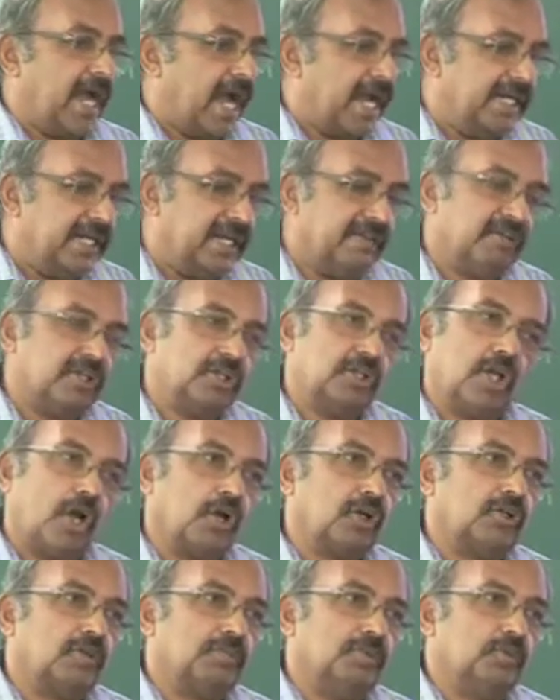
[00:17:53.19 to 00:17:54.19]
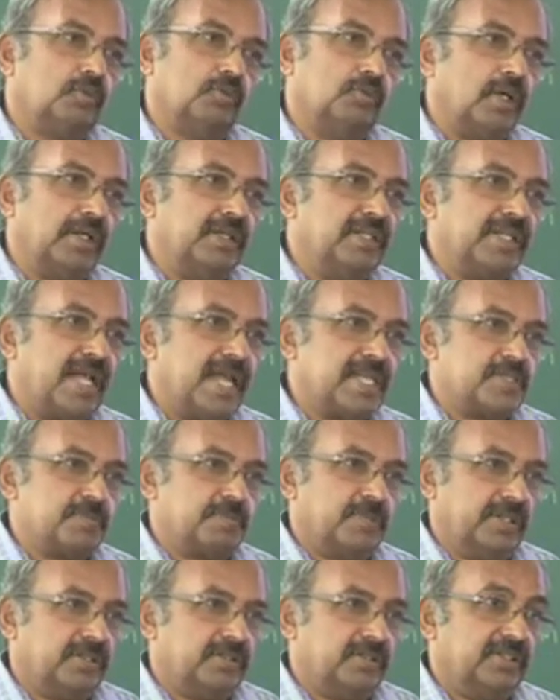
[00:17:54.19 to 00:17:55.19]
I never talked about one
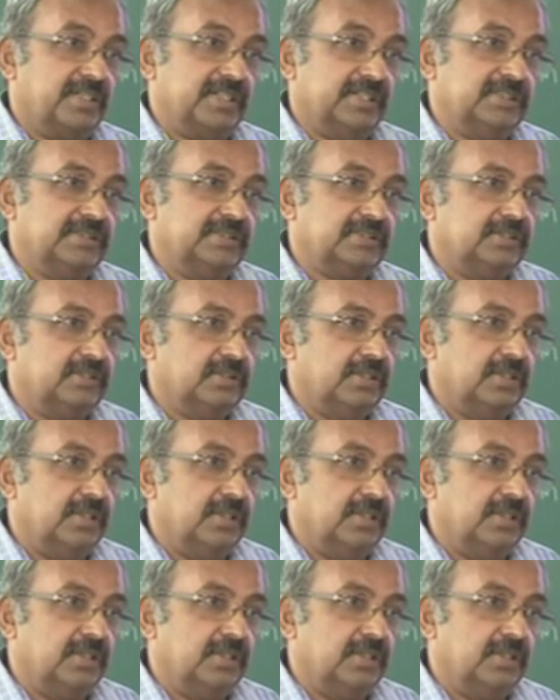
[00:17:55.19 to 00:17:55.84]
aspect, that is